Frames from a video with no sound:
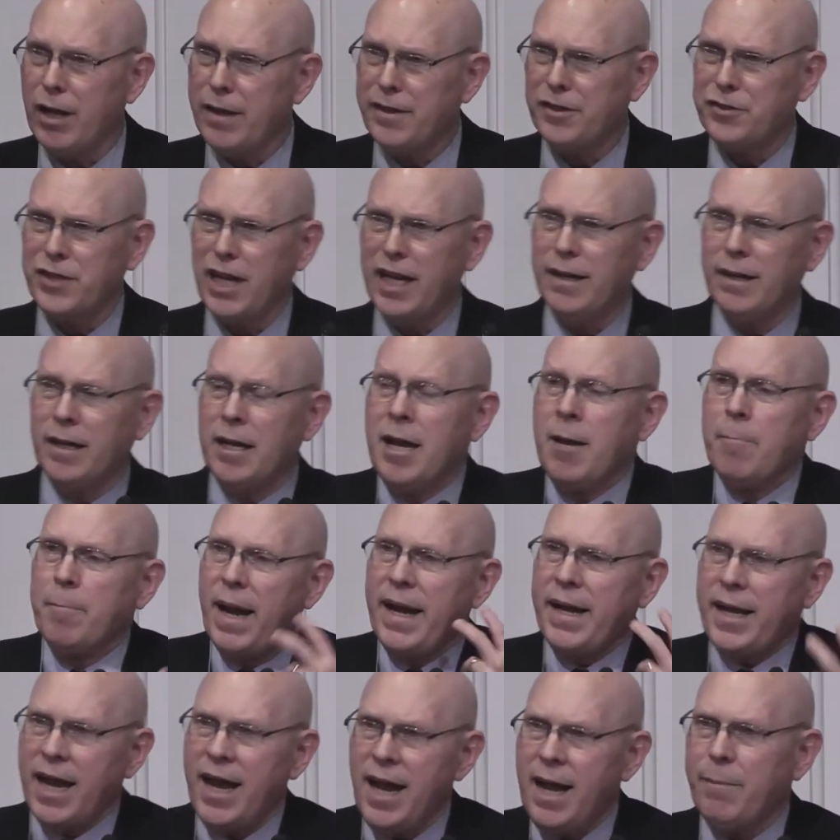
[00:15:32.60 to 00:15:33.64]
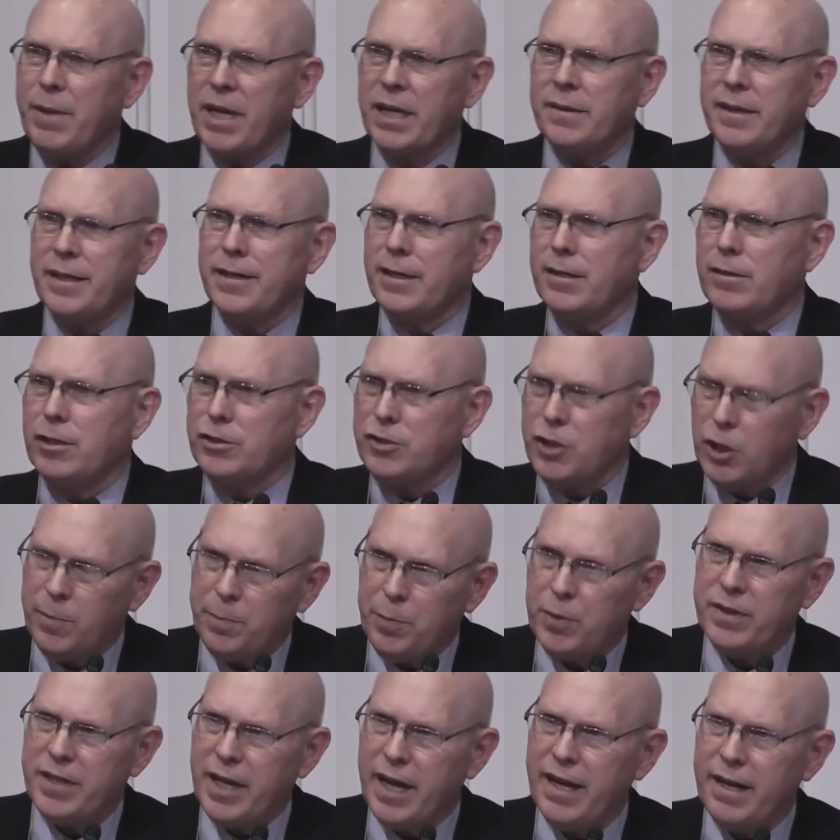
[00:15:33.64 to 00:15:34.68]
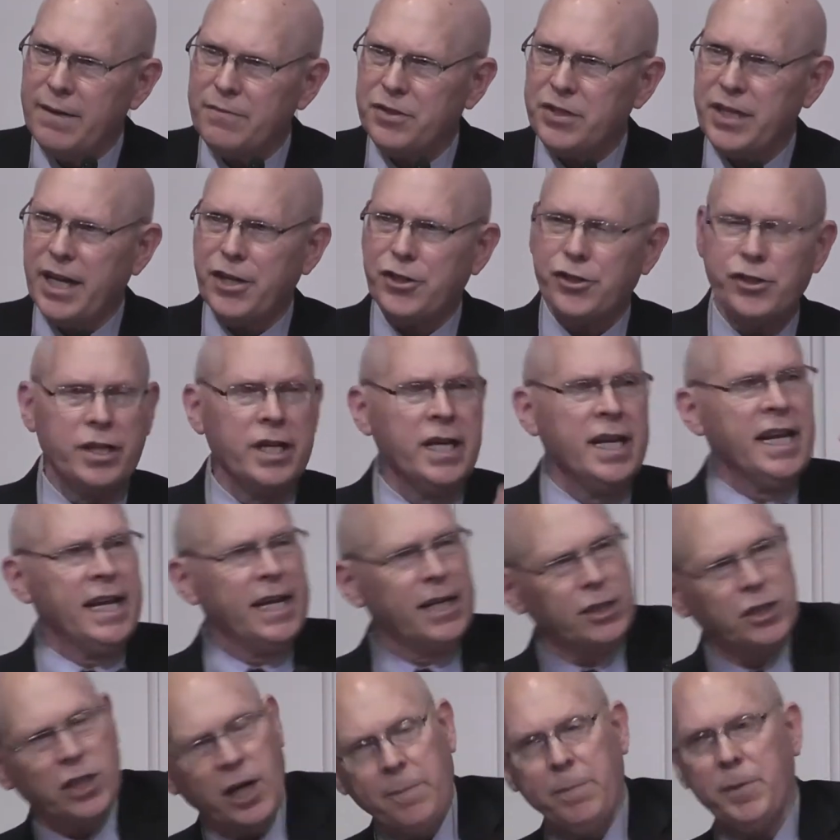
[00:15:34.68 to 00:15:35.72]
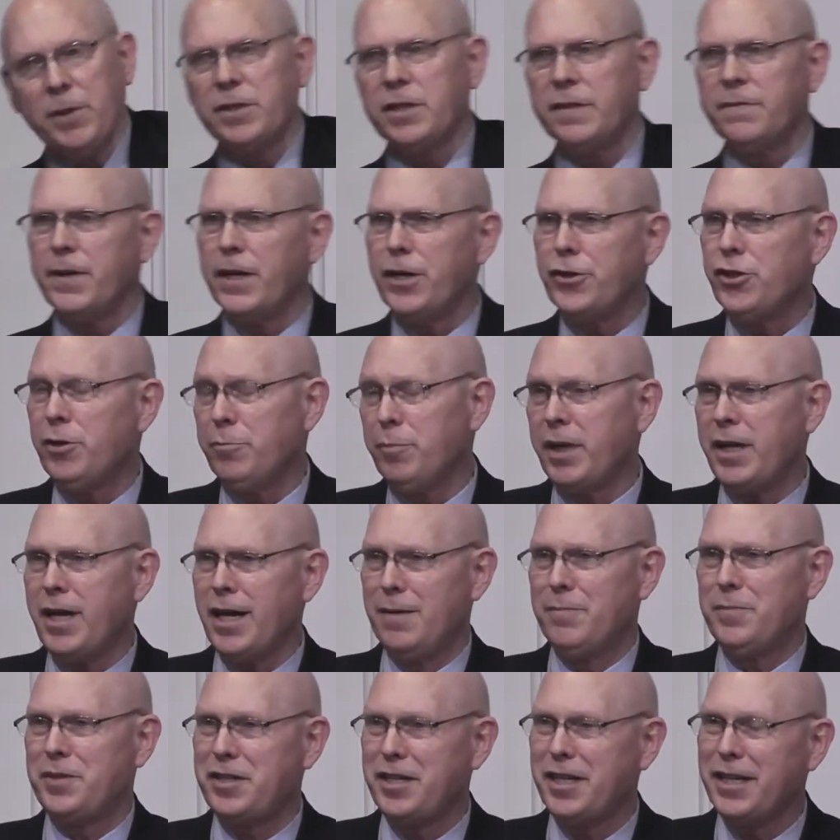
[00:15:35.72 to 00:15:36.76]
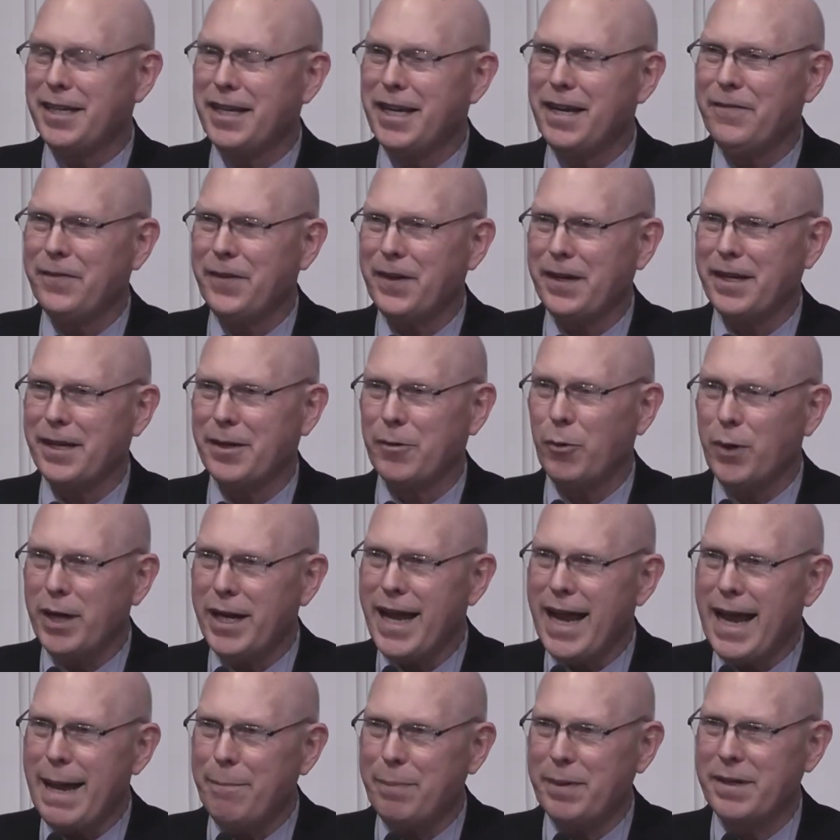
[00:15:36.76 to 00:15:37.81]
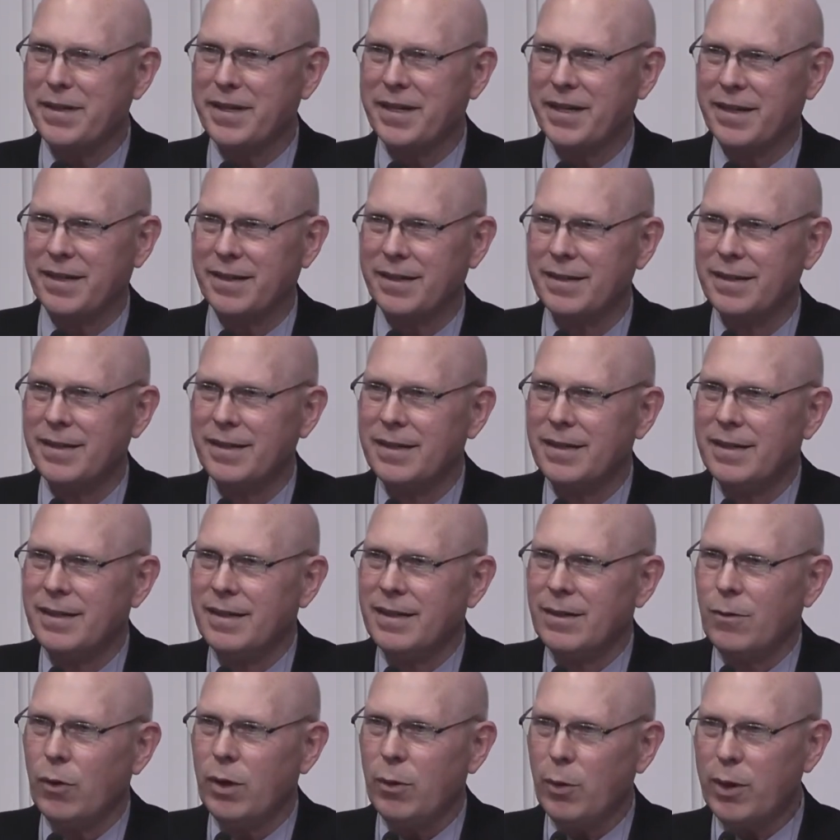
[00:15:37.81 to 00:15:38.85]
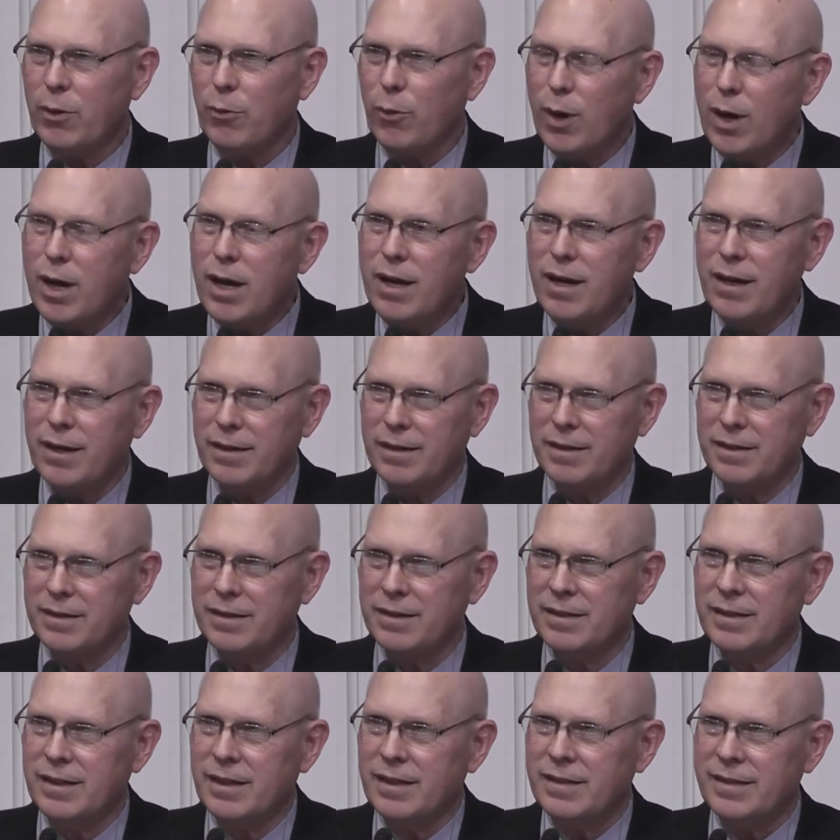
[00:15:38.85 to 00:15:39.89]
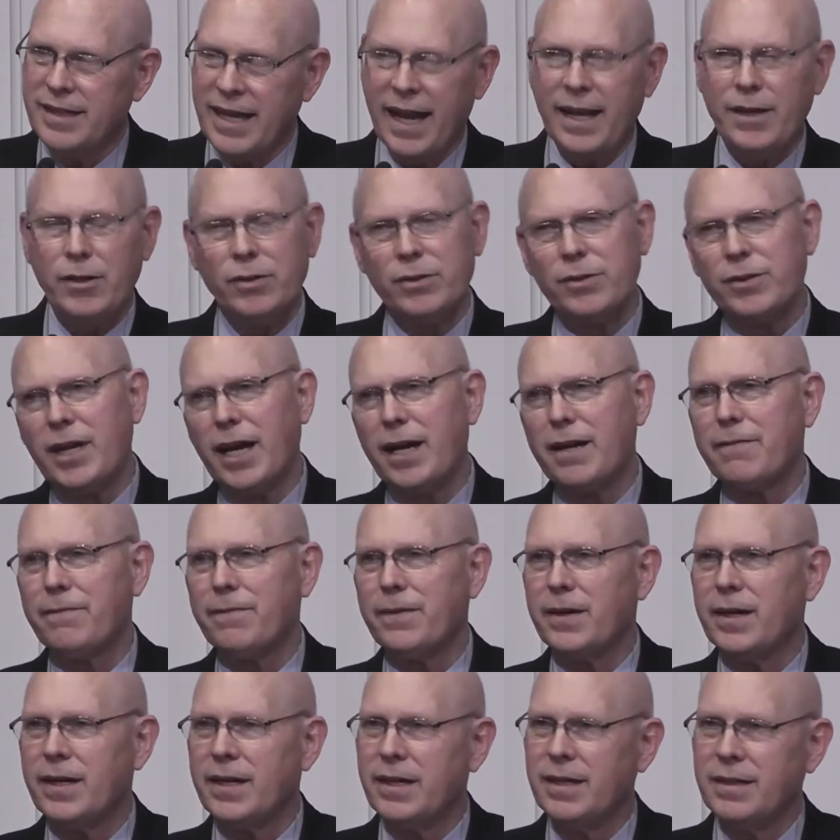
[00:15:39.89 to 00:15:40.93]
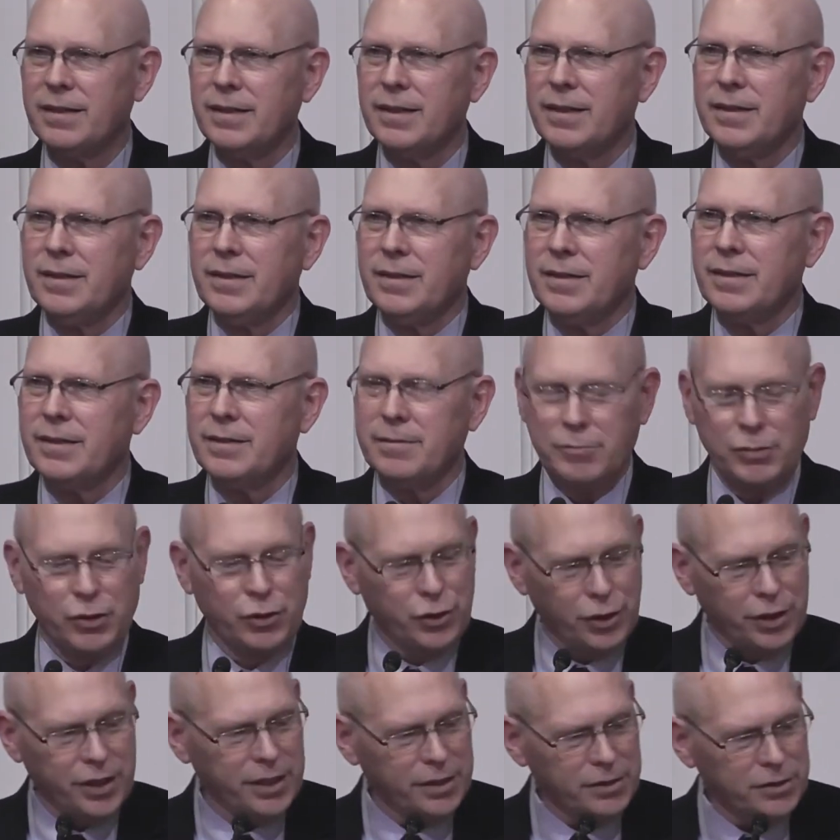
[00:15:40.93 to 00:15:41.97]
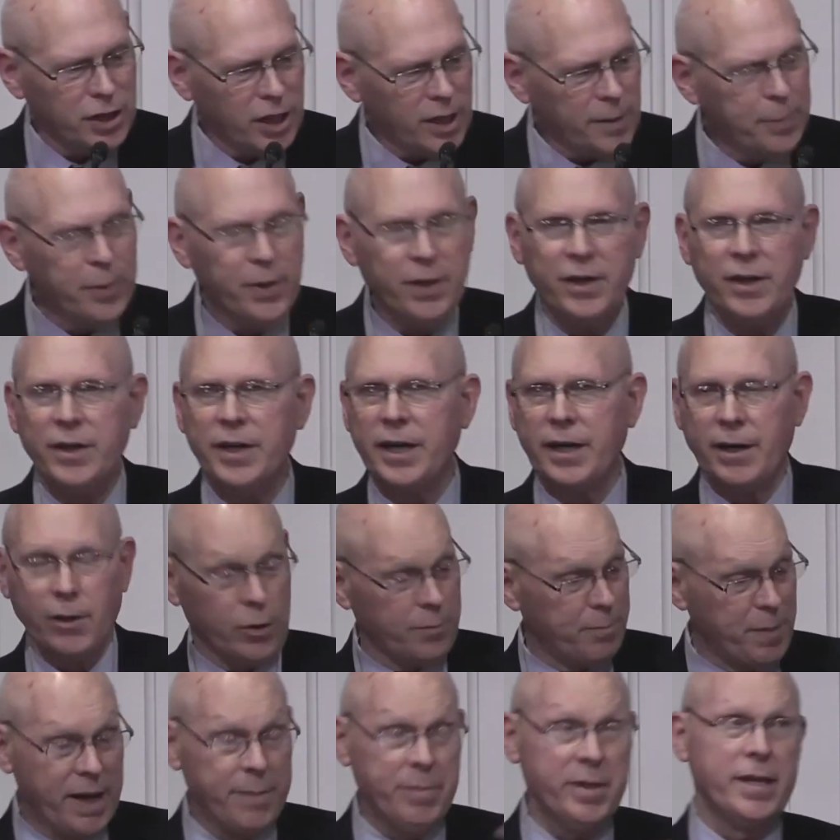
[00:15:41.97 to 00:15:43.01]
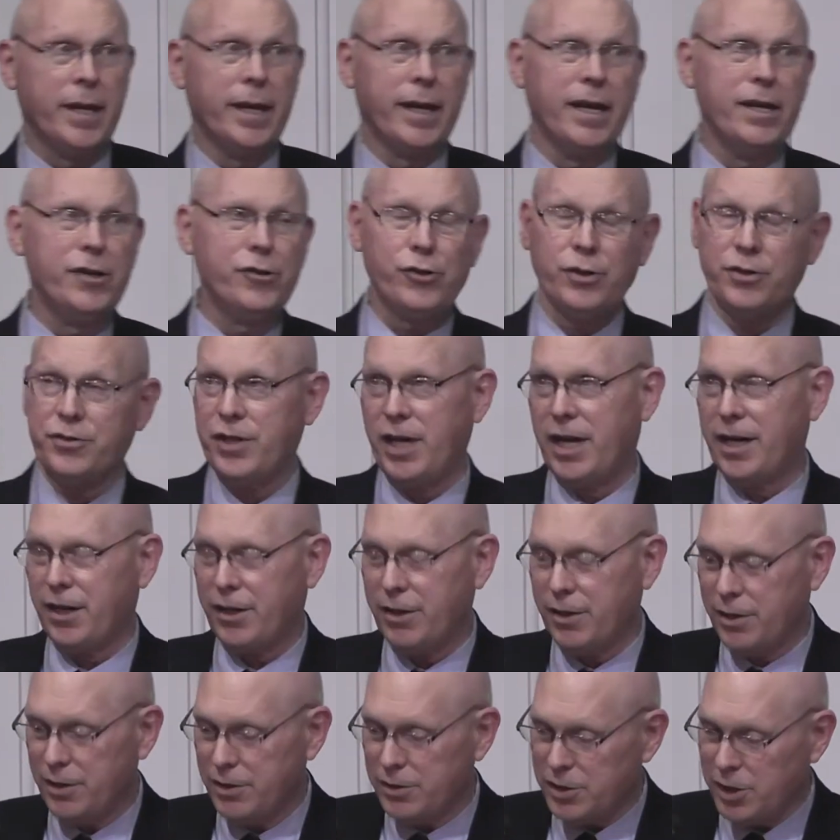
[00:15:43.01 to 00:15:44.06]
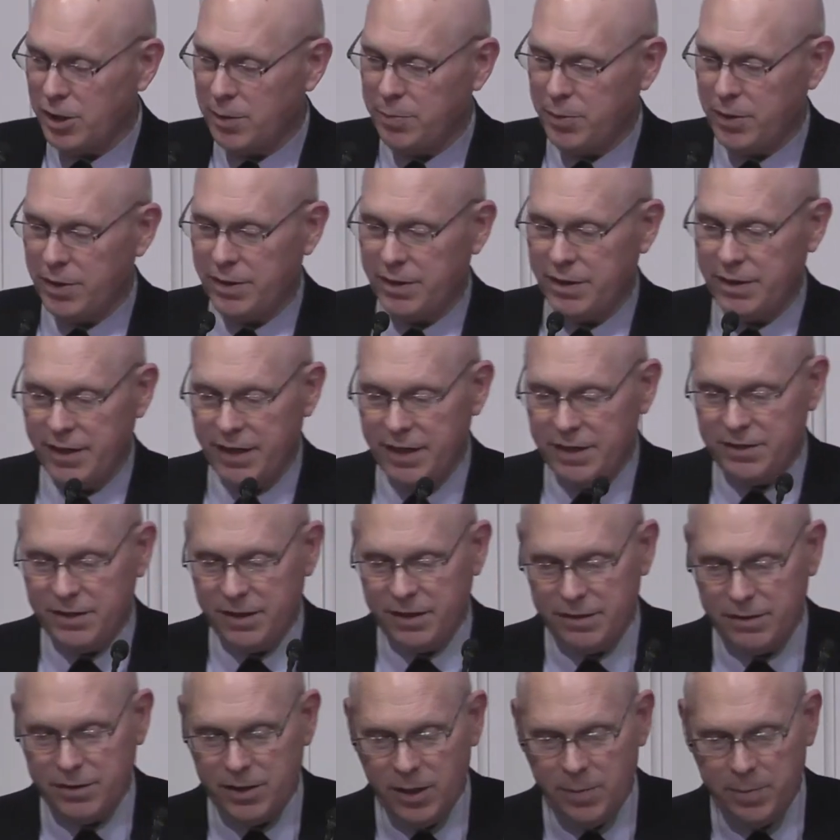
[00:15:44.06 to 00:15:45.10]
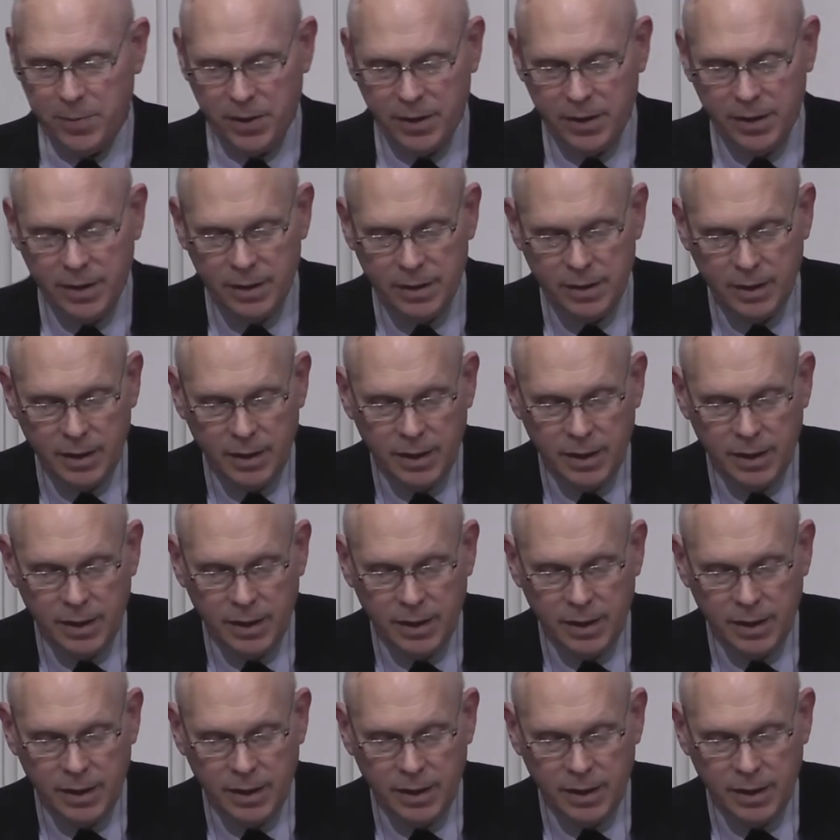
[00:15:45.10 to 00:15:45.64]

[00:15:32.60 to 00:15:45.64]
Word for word: All of a sudden, my comment that an interpretative section interprets the vision becomes significant. What happened here? Well, we're wrong. Daniel, you're not a very good interpreter here. Or maybe the angel's not a good interpreter. He's the interpreter.